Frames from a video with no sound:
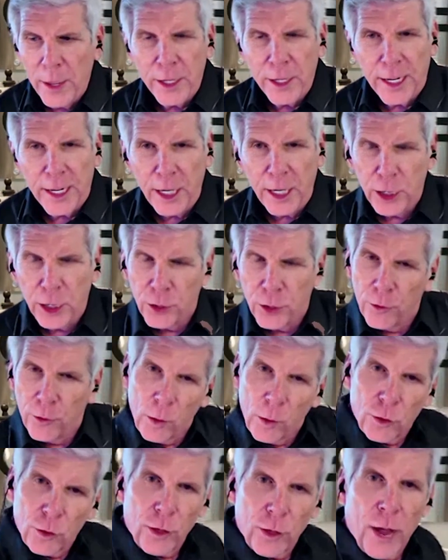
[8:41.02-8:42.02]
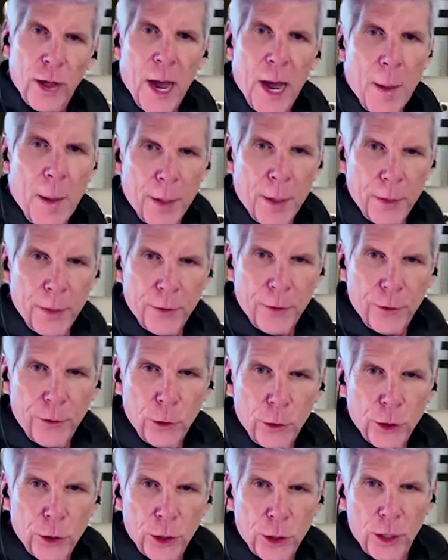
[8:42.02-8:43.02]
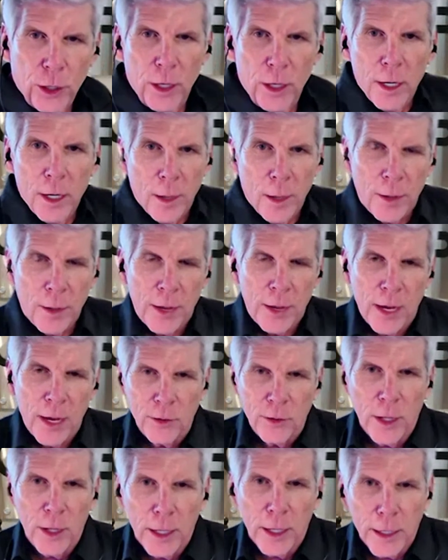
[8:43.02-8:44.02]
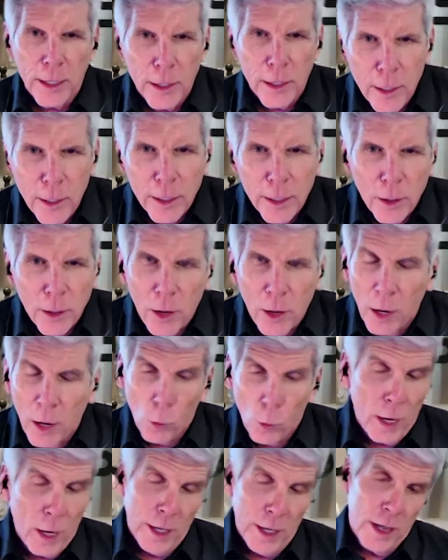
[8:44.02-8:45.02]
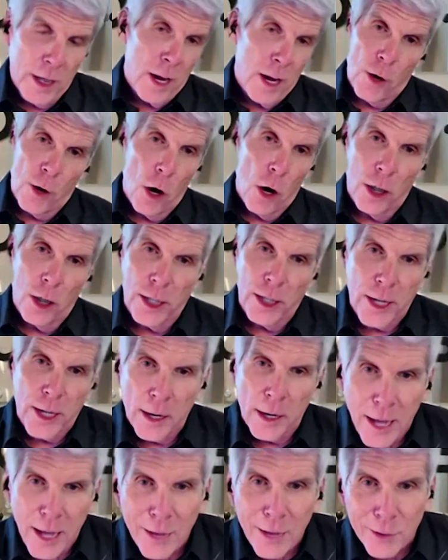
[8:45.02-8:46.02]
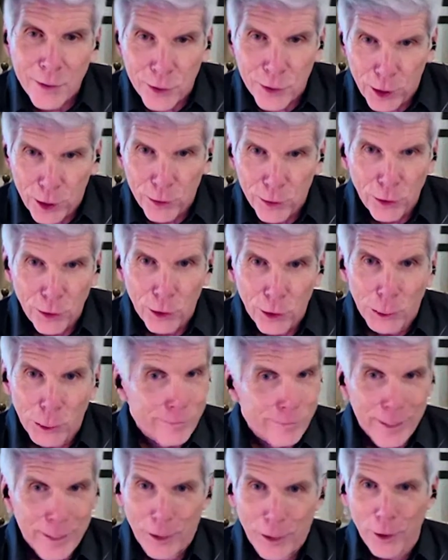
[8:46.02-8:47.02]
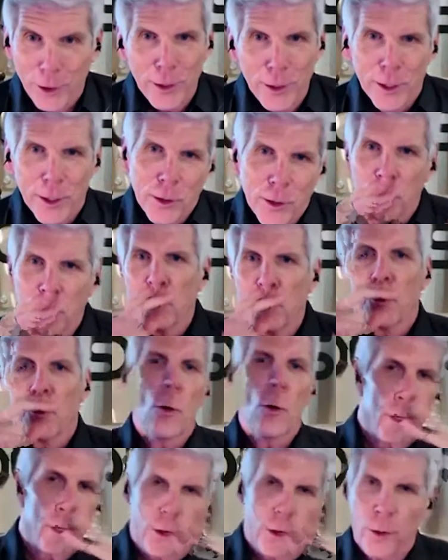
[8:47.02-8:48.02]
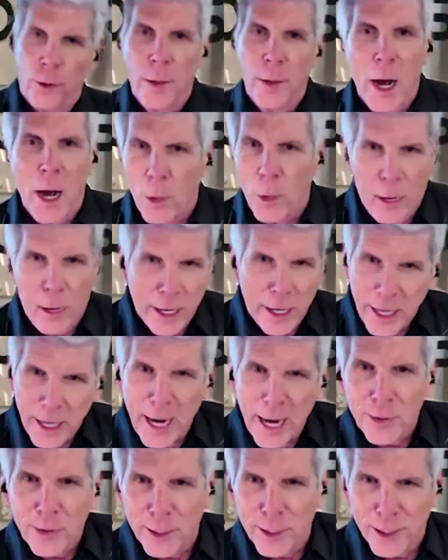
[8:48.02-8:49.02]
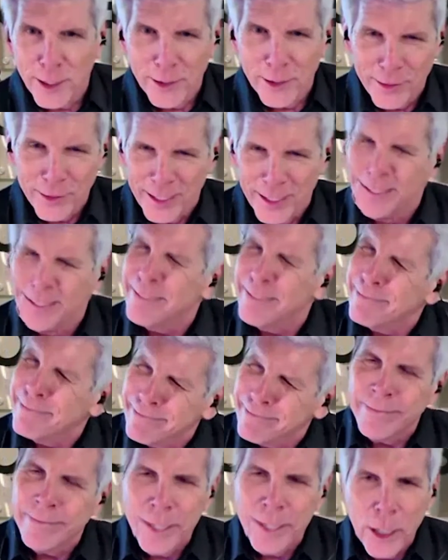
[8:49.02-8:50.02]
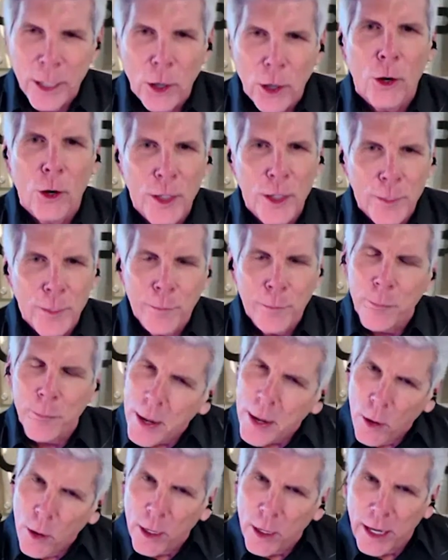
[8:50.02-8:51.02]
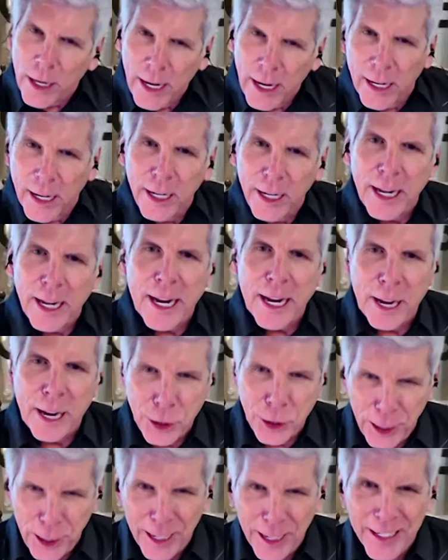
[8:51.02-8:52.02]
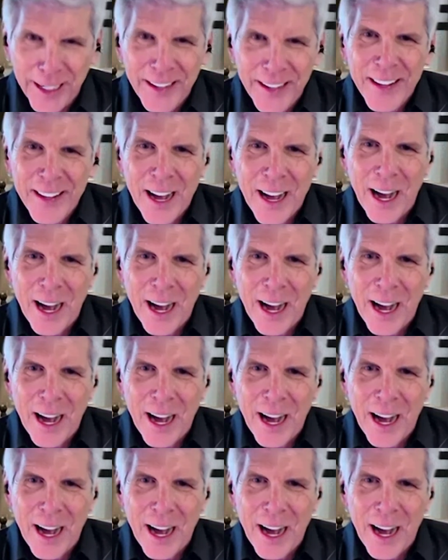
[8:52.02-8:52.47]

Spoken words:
indication of what's going to happen in the future. I mean, that's like, I didn't have a heart attack last year, so smoke and drink my way to next year. It's like, you might want to take an EKG,